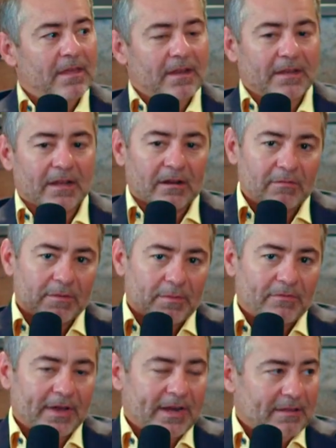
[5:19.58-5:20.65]
Not only we're
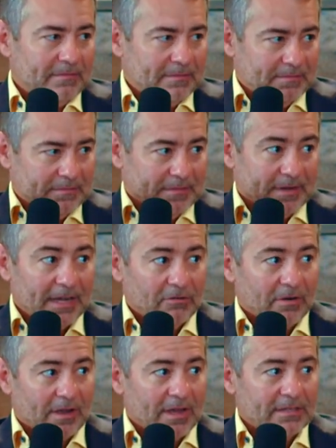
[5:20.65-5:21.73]
providing
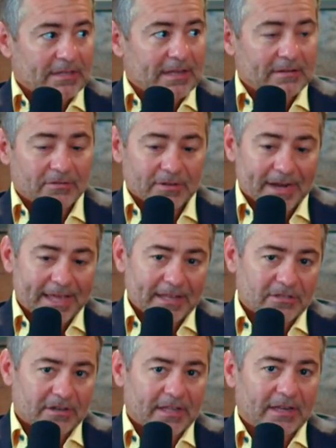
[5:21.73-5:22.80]
nitric oxide to enhance
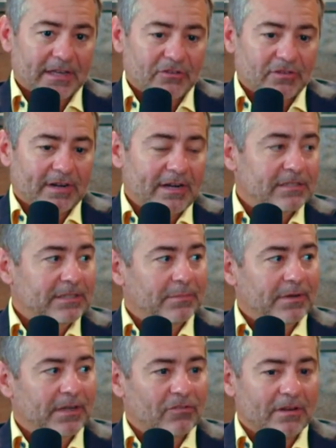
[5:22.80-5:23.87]
circulation and energy
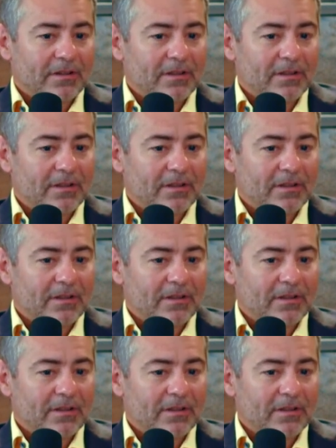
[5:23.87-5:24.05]
production,